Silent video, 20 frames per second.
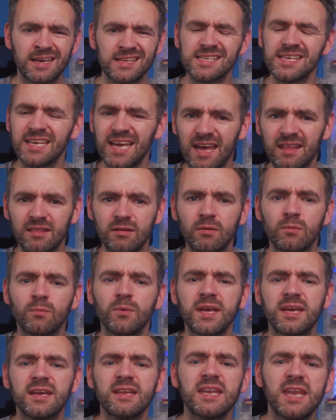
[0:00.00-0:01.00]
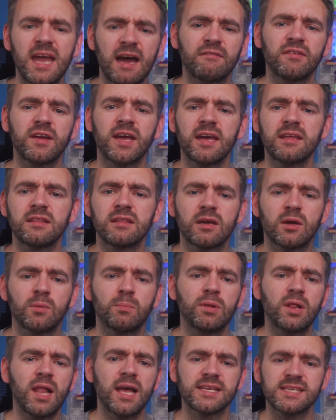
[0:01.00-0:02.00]
Together, we can navigate the
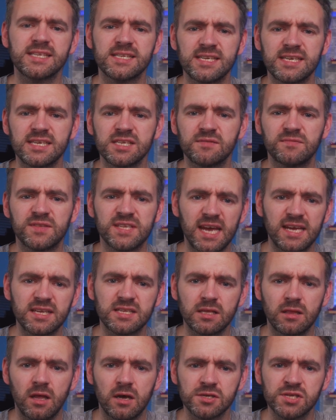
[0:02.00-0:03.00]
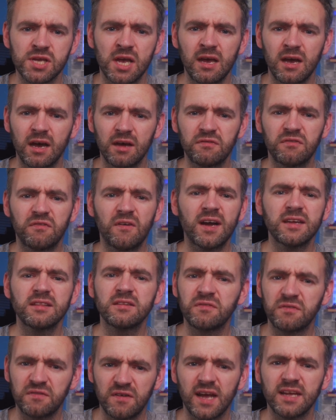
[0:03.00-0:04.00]
complexities of data loss and find
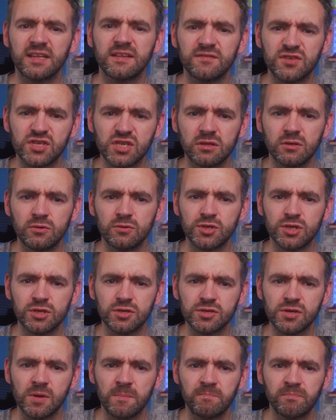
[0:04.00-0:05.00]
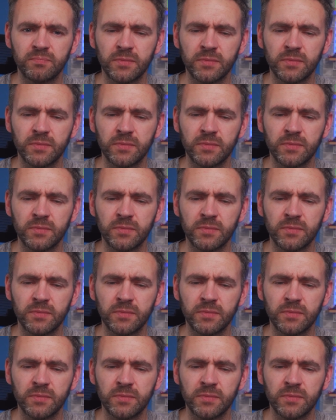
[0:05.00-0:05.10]
effective solutions.